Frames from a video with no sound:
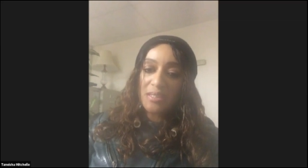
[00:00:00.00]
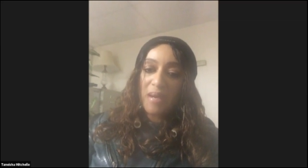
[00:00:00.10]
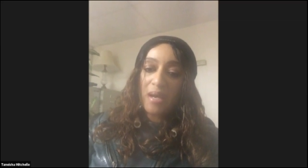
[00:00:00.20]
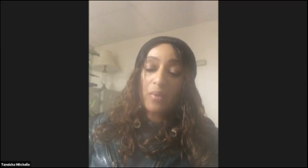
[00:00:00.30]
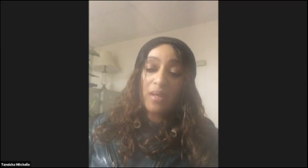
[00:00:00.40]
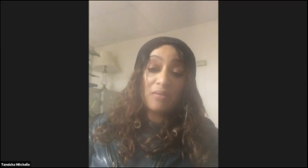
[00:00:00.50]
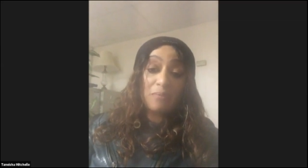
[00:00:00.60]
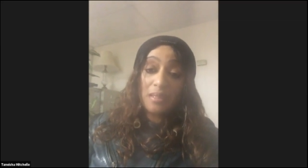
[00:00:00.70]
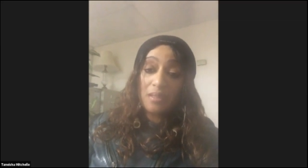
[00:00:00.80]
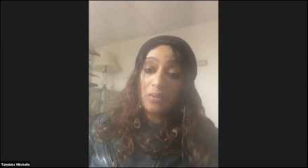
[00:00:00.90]
my way of
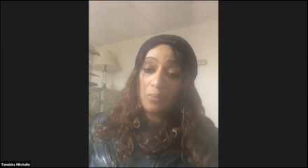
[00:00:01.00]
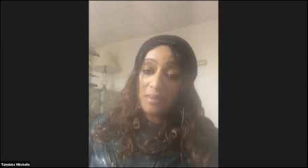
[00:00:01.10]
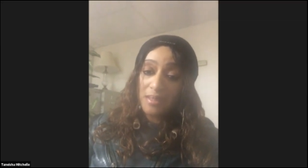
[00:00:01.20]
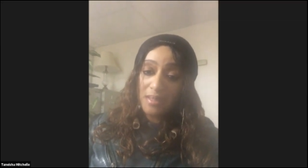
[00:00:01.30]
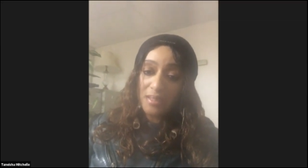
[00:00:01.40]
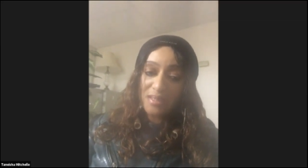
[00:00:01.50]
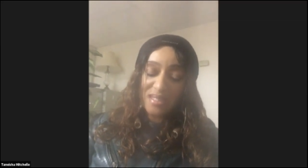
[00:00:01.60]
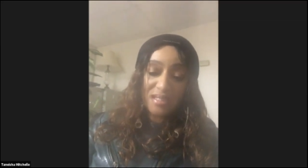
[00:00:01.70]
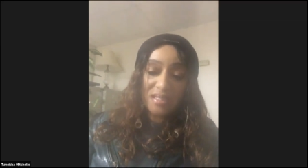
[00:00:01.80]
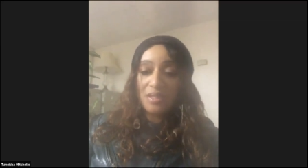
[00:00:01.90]
being obedient
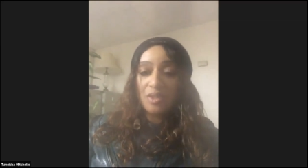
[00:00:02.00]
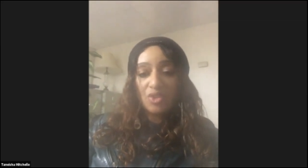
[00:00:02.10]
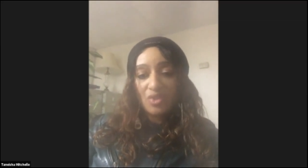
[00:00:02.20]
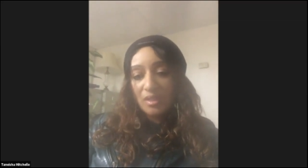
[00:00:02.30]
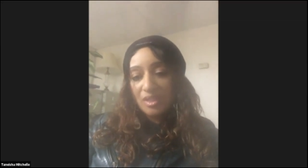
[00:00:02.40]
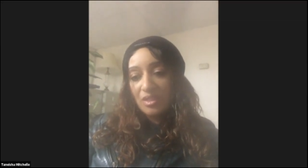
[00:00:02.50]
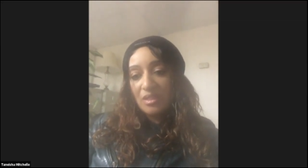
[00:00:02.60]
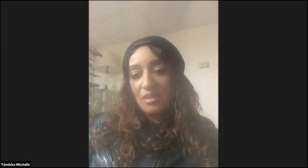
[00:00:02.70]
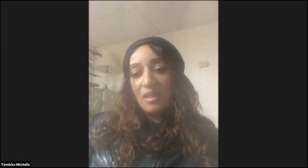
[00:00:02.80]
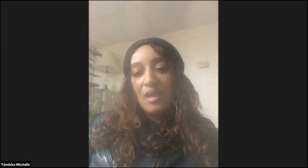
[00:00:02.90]
to His
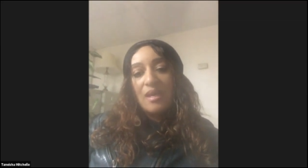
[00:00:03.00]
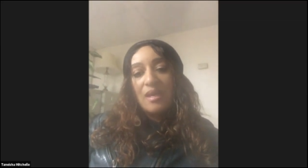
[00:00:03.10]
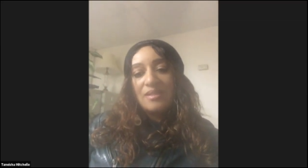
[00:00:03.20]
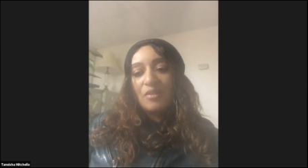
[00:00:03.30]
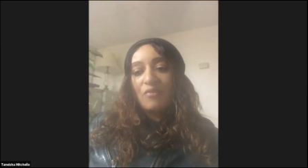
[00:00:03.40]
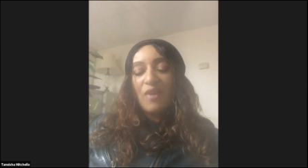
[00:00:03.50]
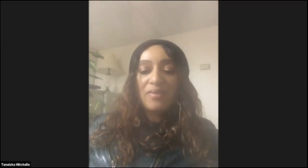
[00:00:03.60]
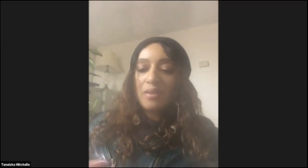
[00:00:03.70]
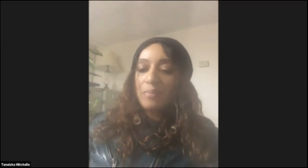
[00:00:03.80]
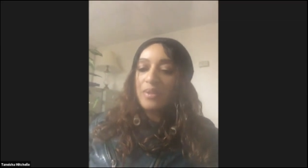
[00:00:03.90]
instruction to
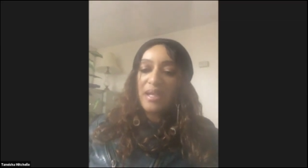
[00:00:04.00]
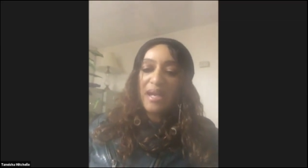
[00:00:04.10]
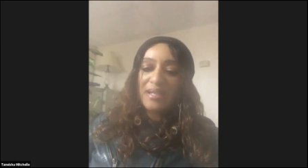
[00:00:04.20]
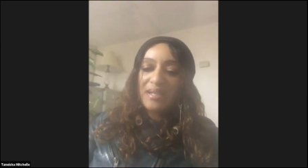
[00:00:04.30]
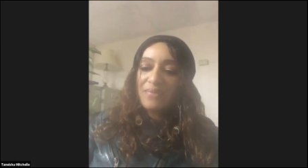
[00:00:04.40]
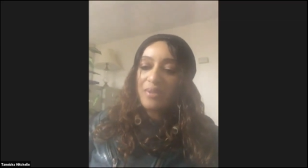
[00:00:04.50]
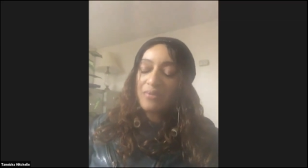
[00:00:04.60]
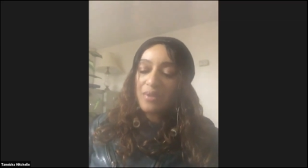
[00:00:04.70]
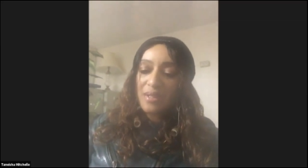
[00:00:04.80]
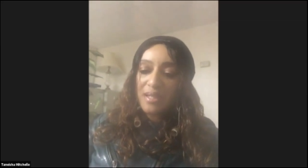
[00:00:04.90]
write the book. I never
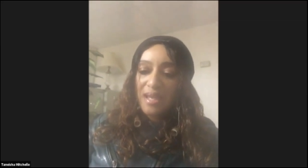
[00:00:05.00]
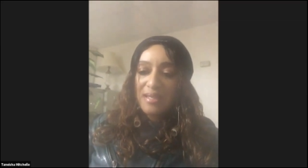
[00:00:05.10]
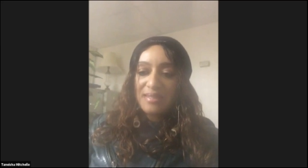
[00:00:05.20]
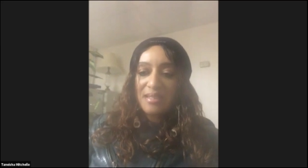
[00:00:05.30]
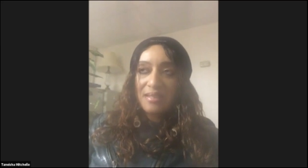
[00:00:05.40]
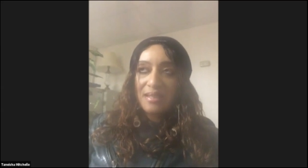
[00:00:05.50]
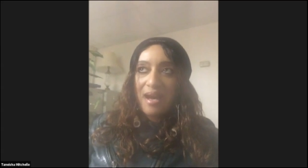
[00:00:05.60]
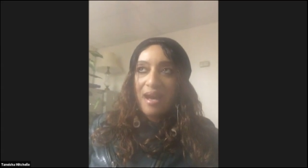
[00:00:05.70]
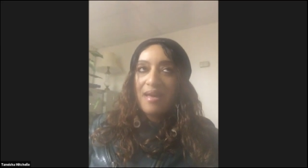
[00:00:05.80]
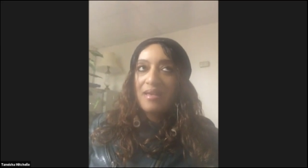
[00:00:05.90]
realized that
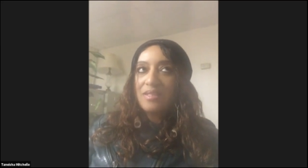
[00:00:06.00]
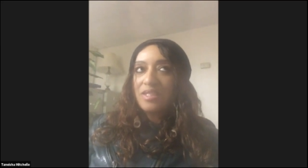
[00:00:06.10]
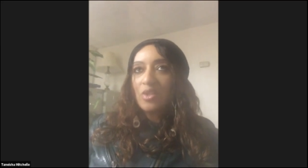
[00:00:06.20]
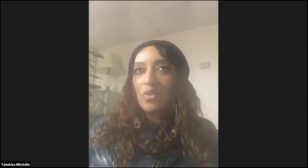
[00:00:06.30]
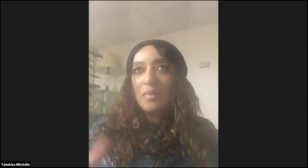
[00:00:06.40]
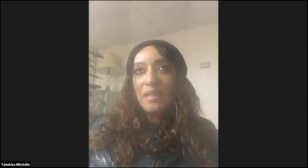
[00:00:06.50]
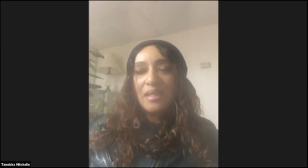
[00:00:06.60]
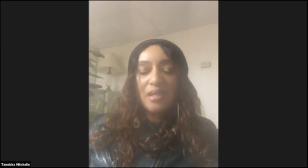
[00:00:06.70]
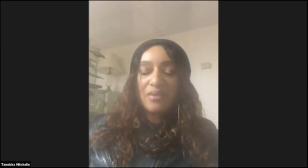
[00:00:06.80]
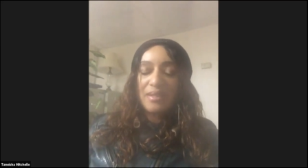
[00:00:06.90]
I had so
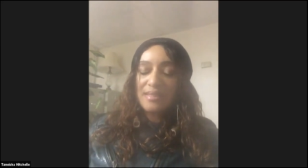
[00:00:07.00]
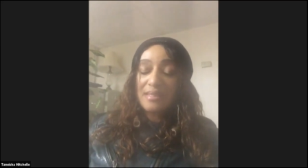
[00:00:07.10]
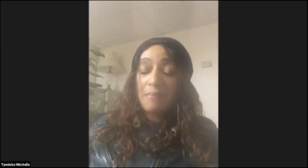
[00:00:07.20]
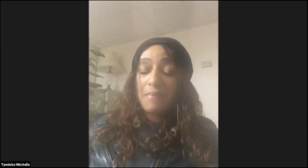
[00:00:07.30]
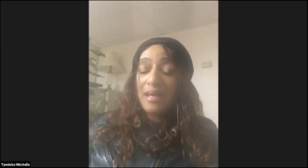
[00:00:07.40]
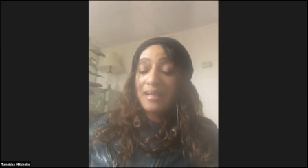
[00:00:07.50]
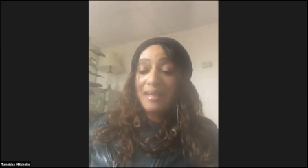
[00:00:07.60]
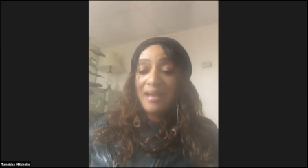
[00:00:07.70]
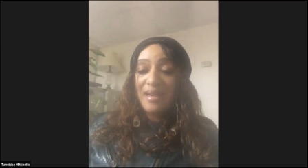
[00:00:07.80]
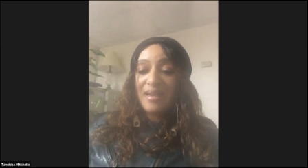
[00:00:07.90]
many areas in my
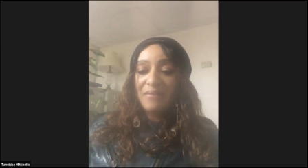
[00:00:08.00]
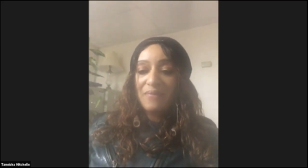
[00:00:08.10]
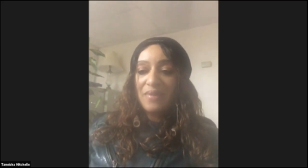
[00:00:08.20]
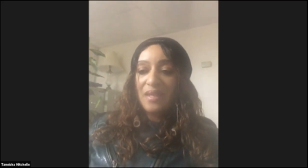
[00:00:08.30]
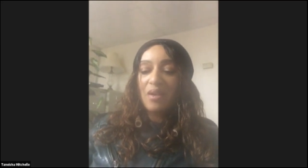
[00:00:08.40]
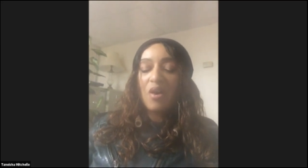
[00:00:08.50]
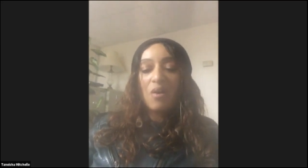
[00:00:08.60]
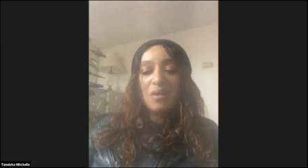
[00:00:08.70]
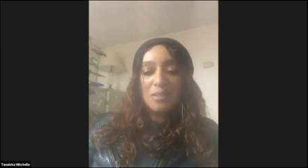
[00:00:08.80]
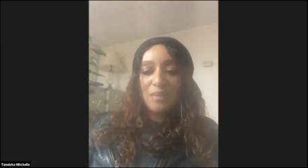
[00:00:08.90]
life that
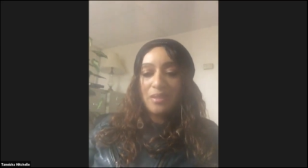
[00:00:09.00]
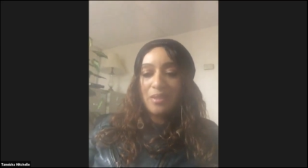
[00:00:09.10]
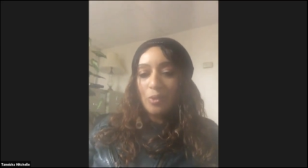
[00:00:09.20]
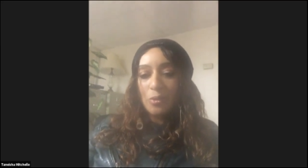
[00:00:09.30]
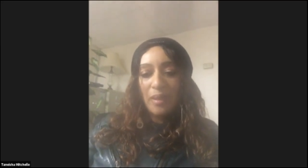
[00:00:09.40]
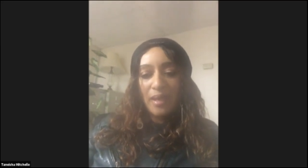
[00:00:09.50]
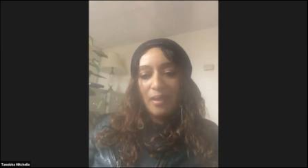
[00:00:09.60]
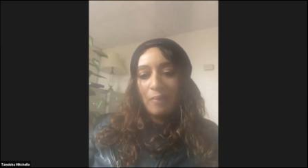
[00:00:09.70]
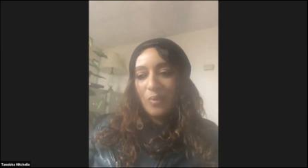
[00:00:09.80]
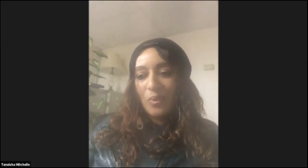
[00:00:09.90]
caused me those
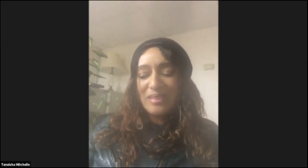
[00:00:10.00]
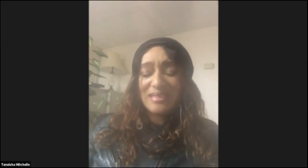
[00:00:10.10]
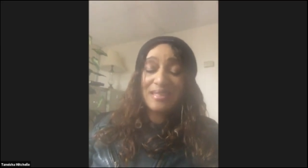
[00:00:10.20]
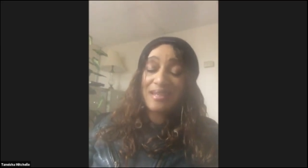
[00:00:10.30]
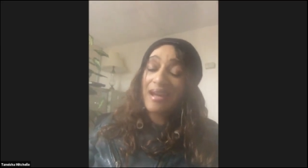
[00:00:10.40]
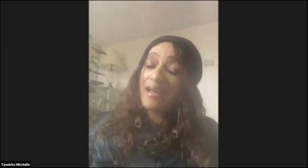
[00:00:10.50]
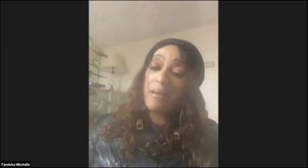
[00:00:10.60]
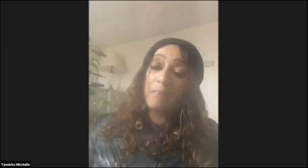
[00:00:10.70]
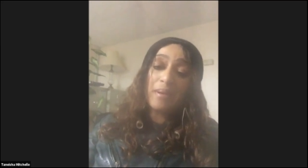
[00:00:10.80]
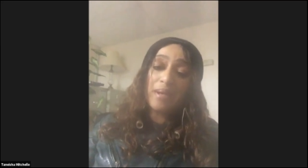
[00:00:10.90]
pain points that I
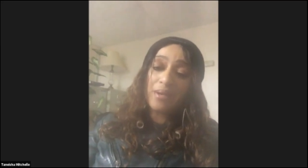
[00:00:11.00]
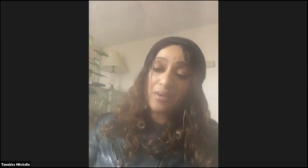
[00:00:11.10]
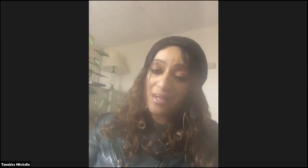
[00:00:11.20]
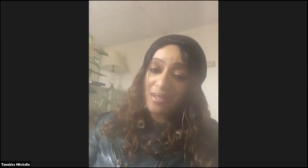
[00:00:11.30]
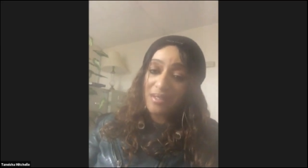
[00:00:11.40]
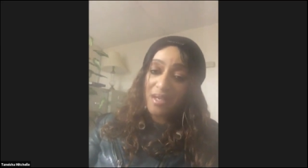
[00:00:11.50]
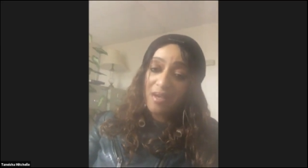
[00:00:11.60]
had buried